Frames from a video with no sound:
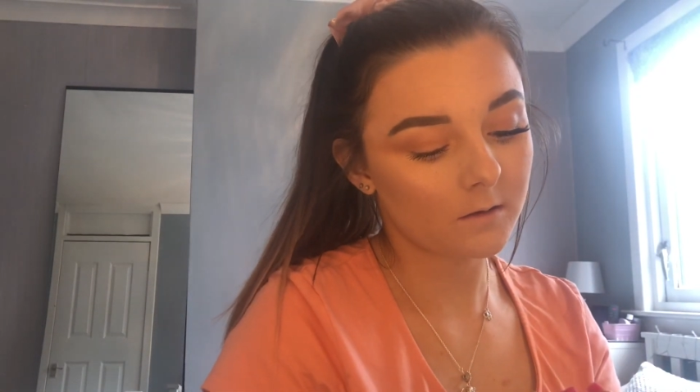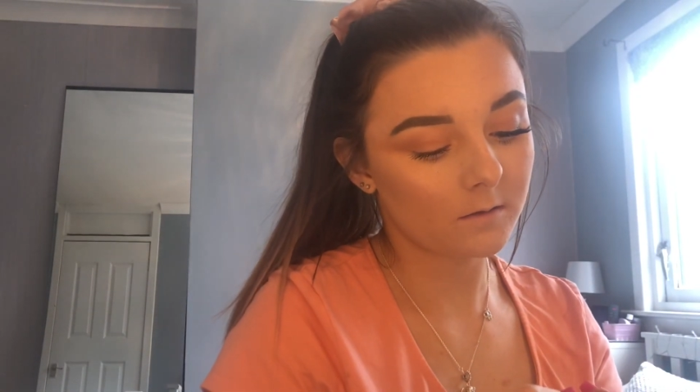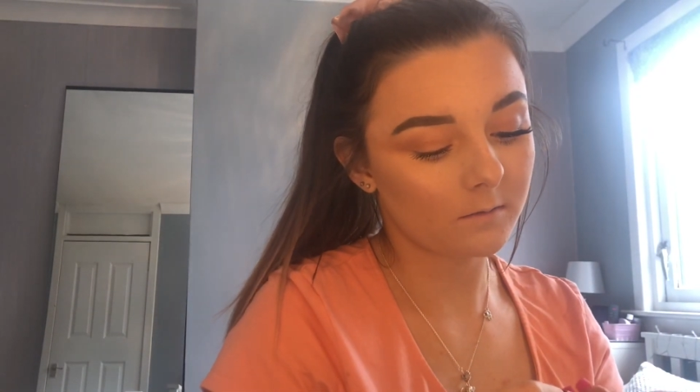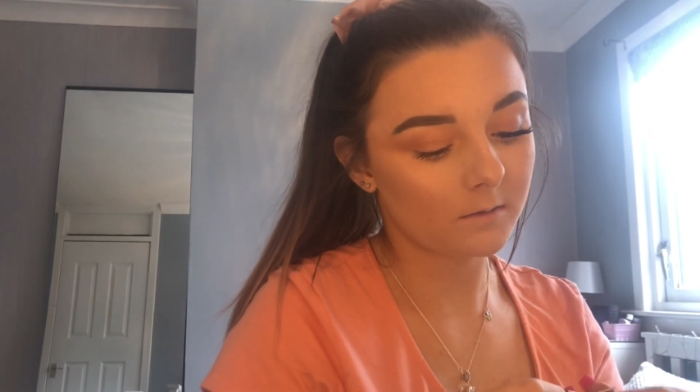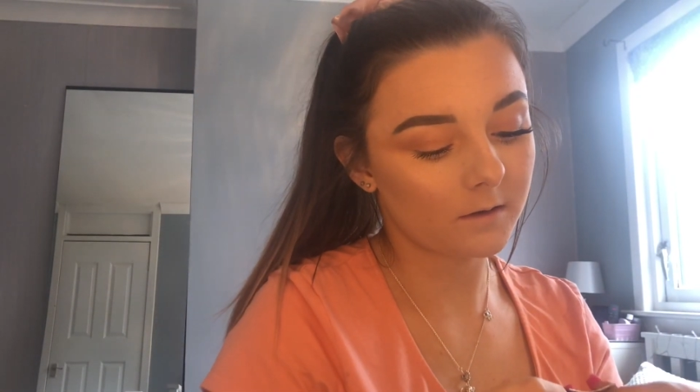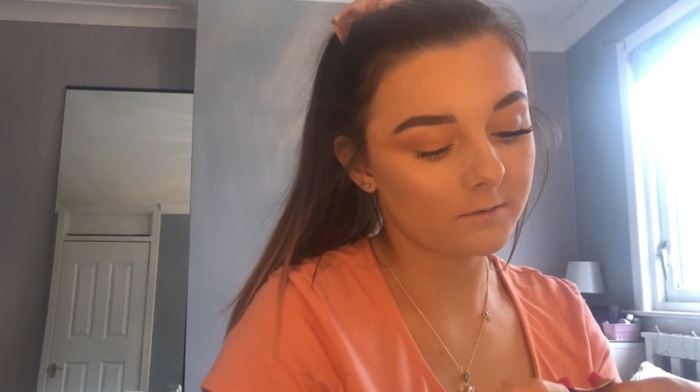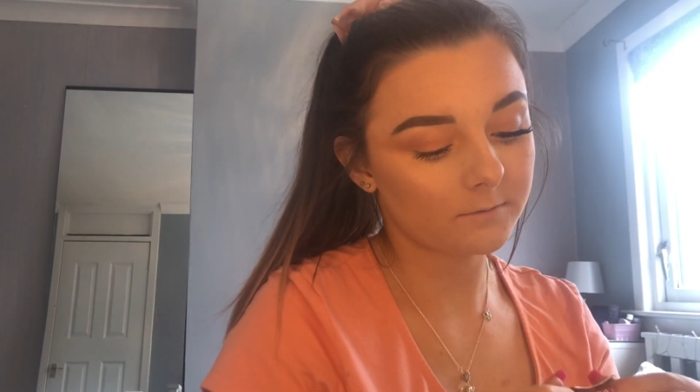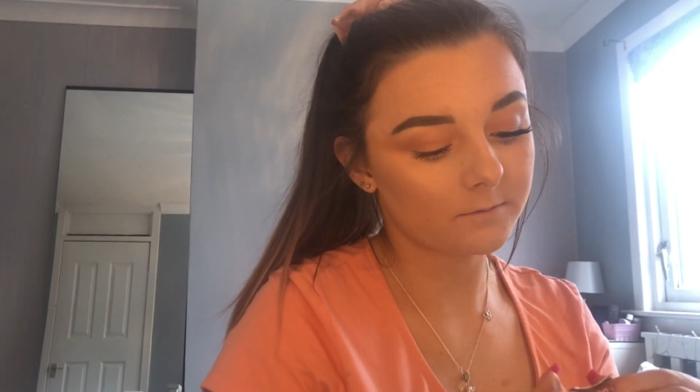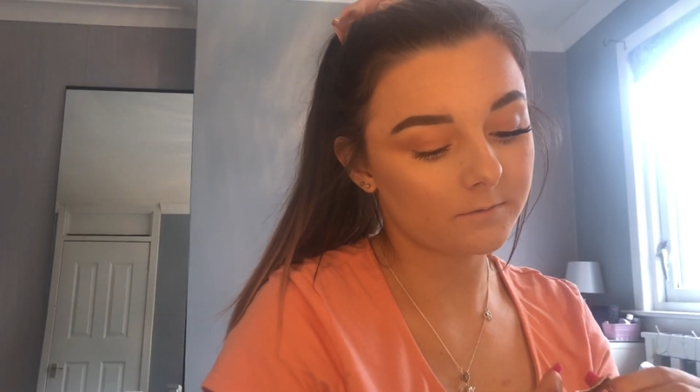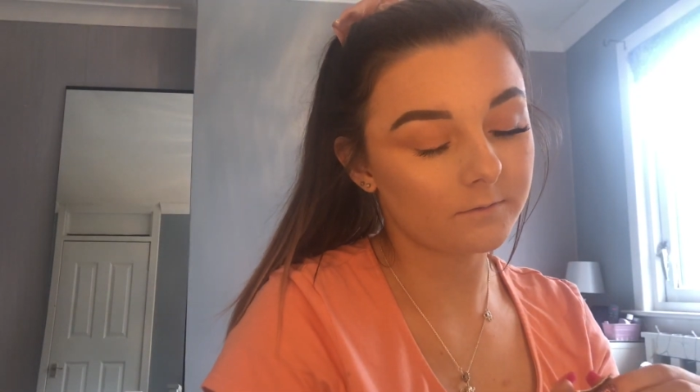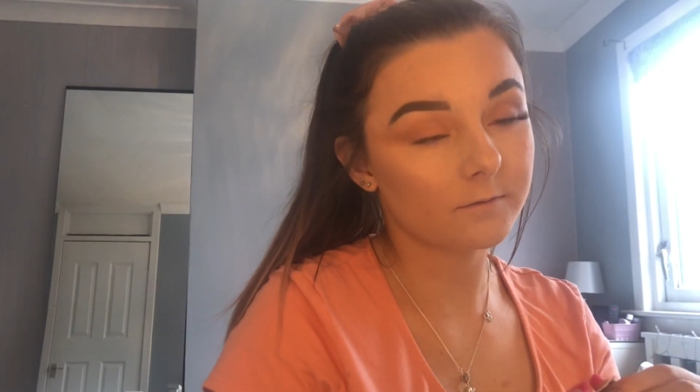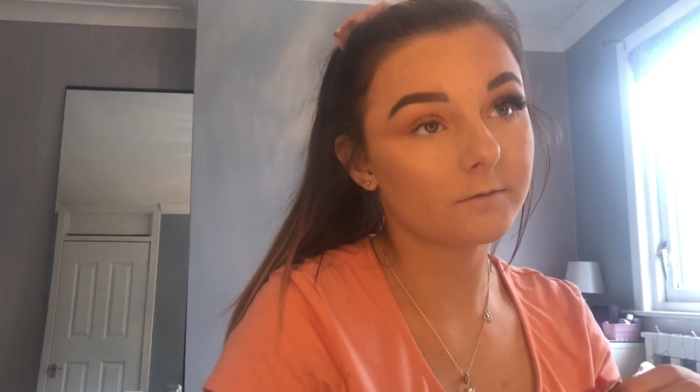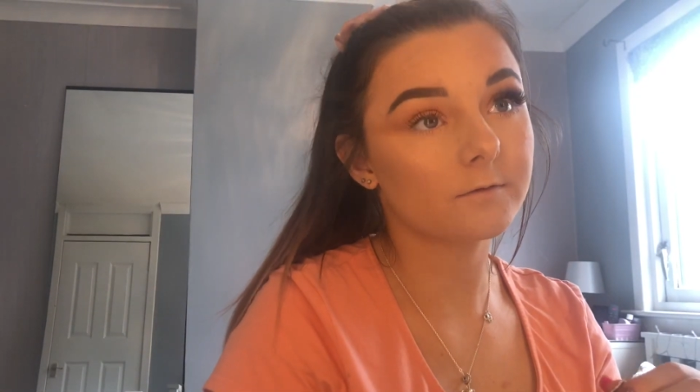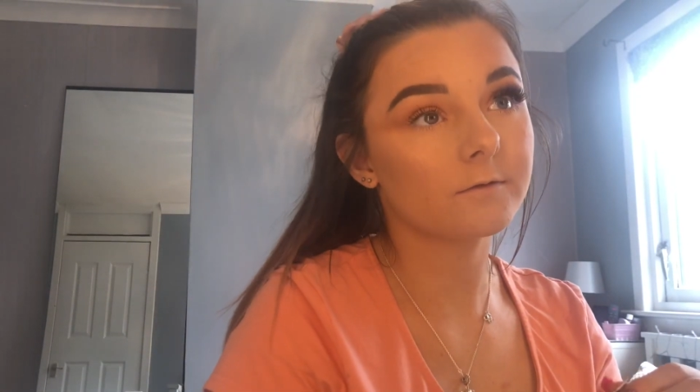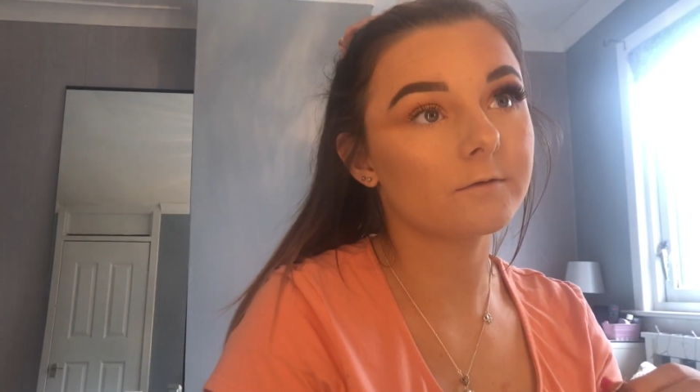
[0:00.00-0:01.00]
with
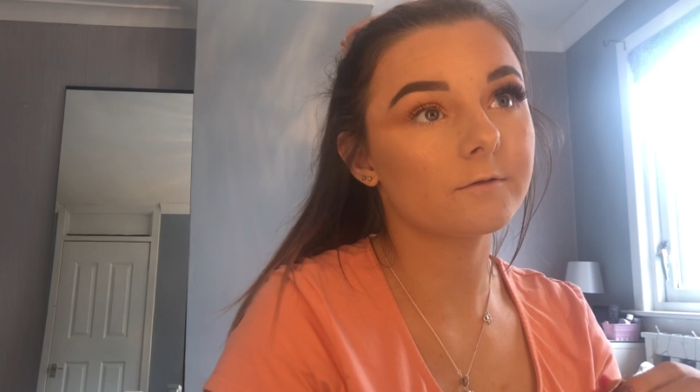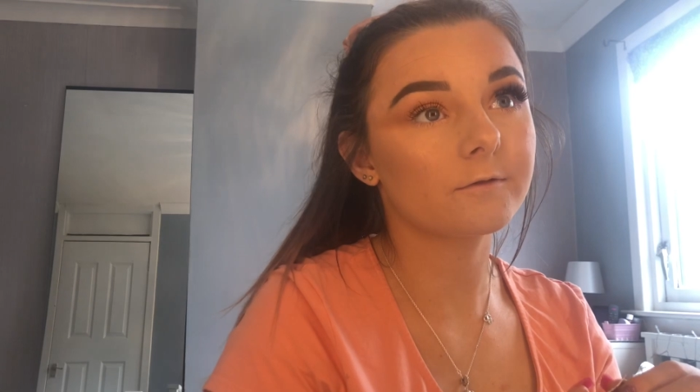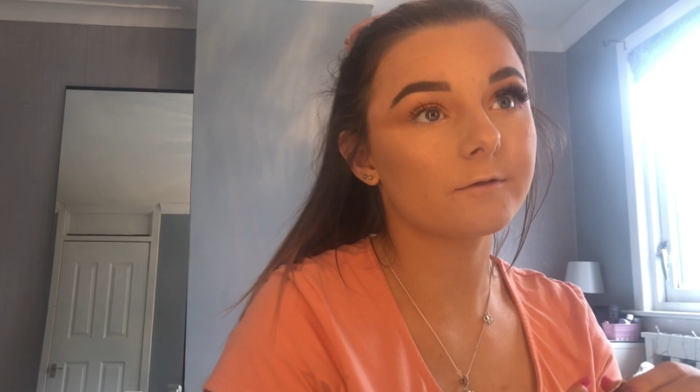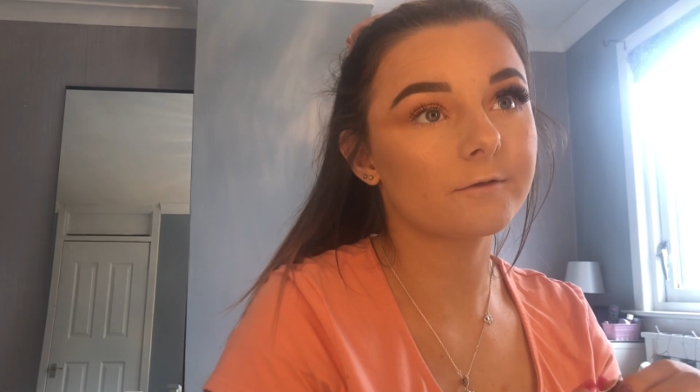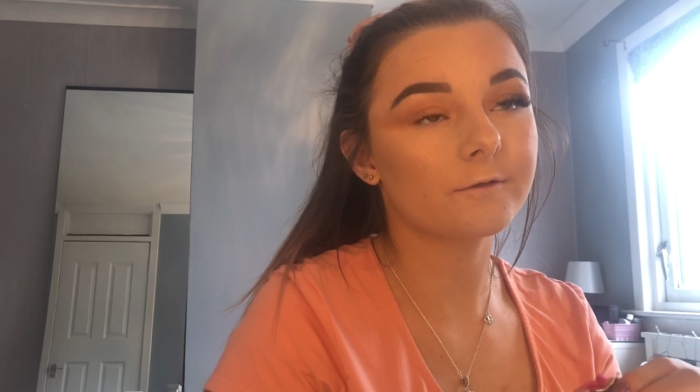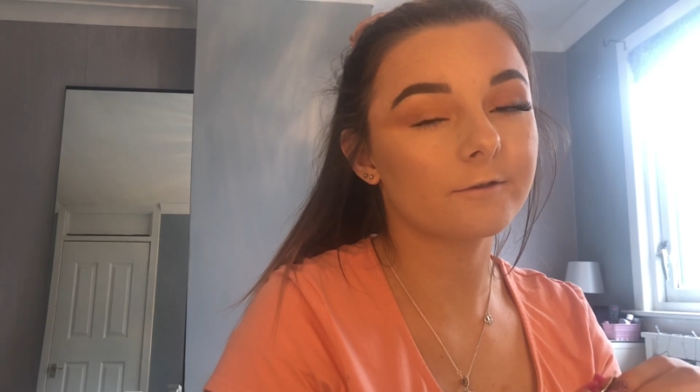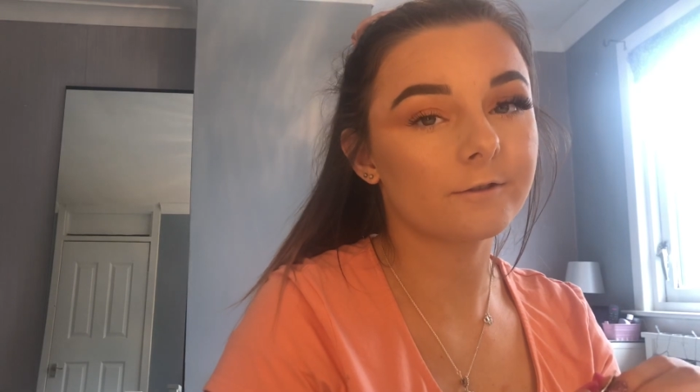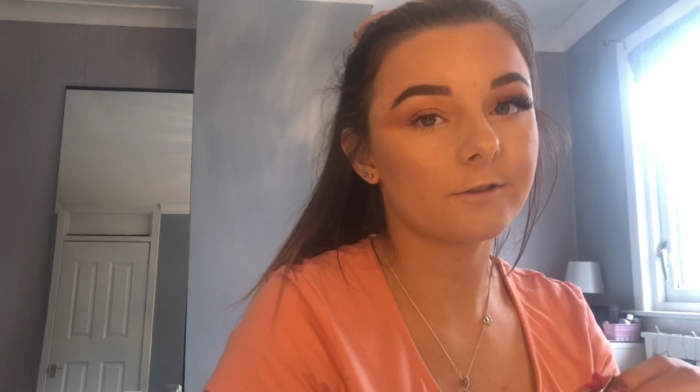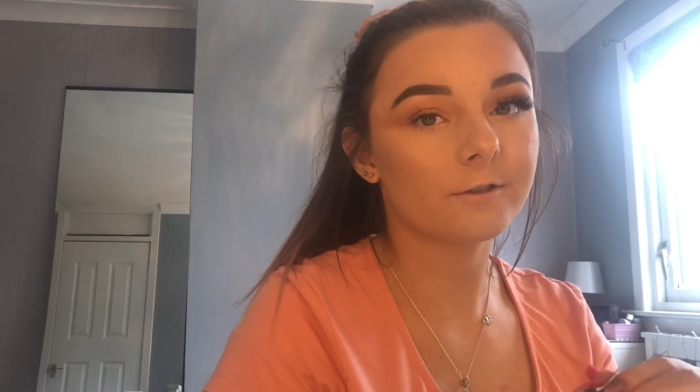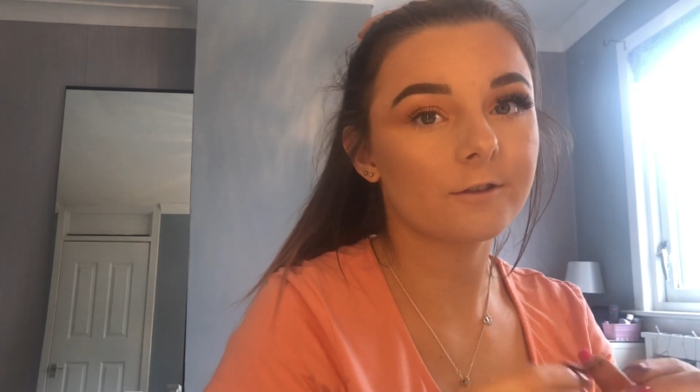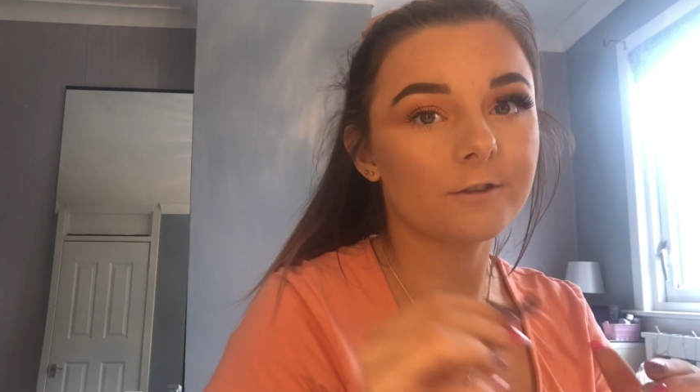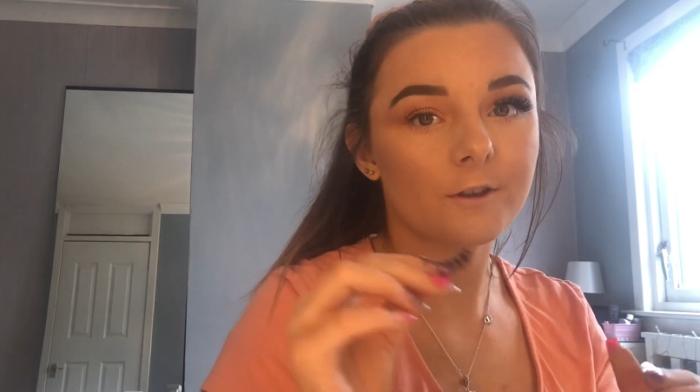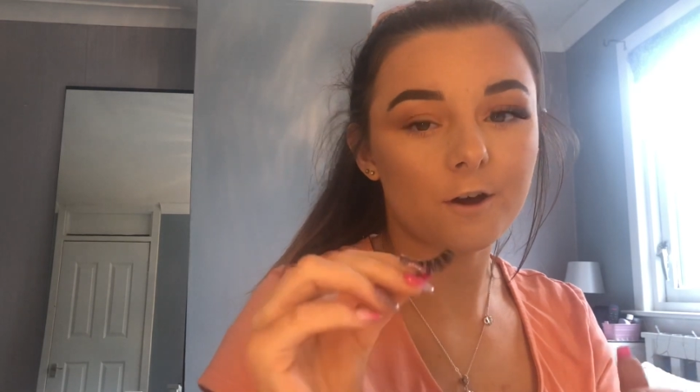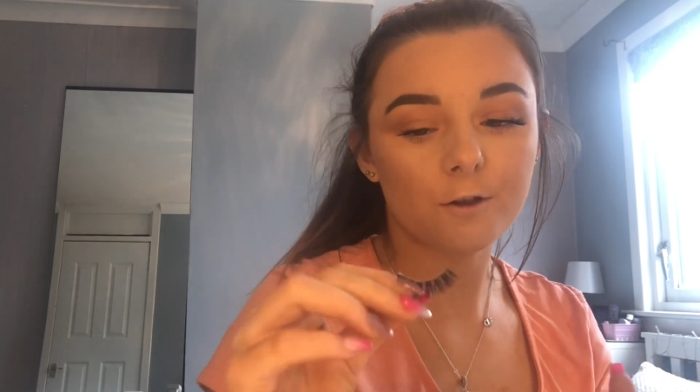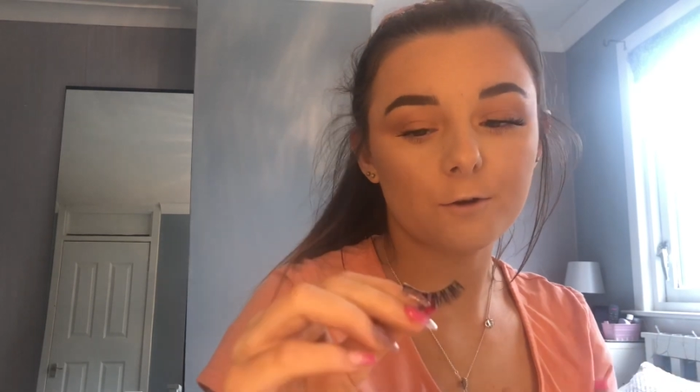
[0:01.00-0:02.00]

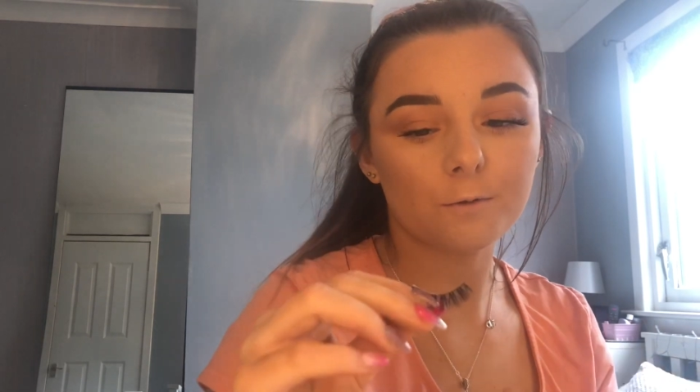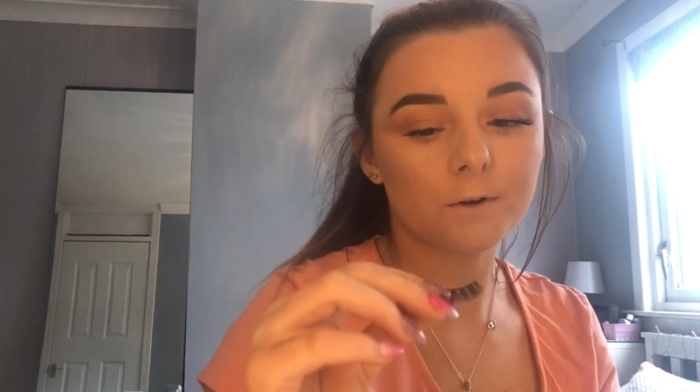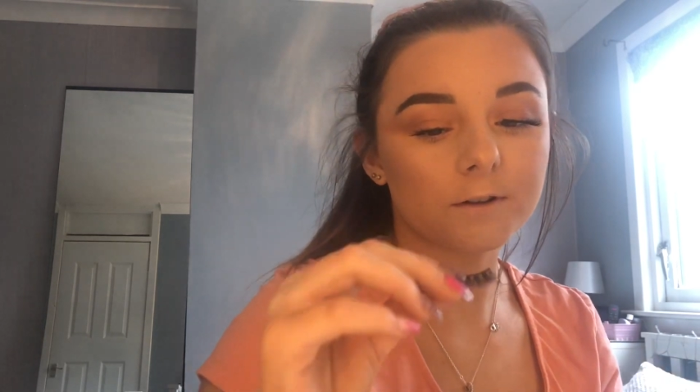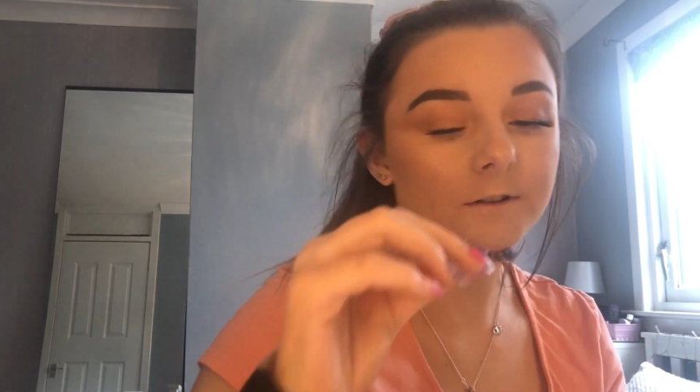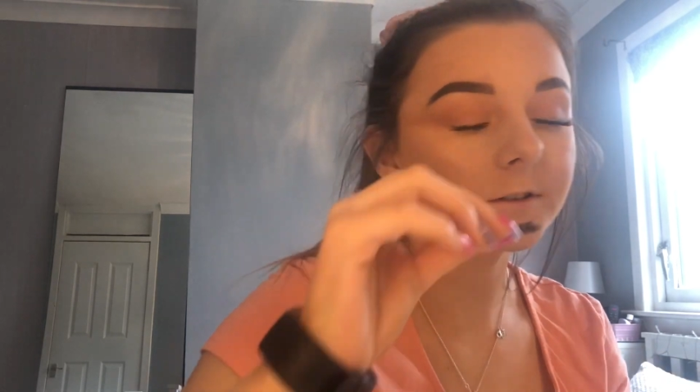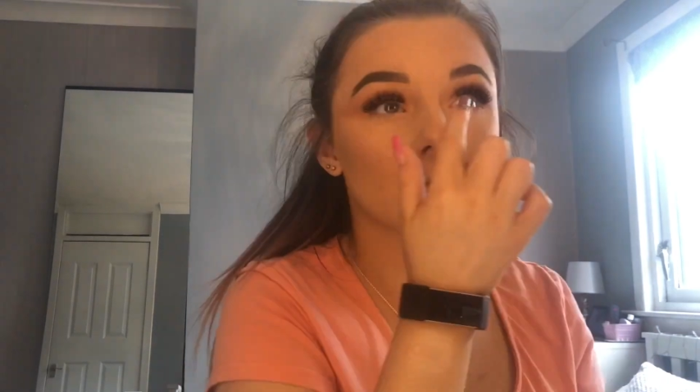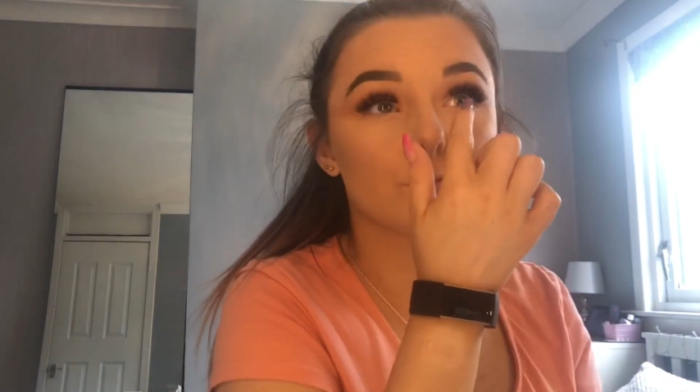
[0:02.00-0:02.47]
the other ones.